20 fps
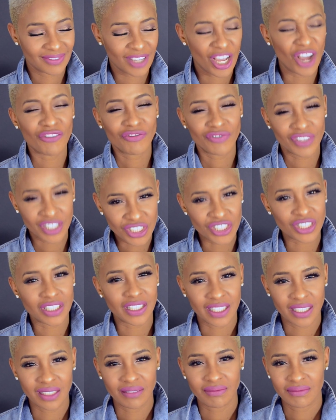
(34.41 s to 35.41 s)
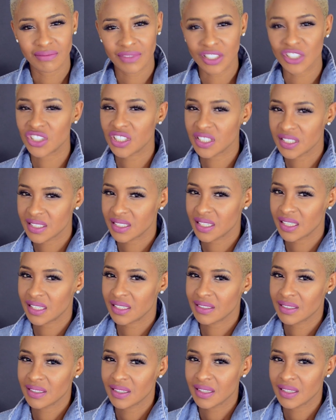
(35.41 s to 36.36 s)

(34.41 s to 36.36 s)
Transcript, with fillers: officially the shiznit.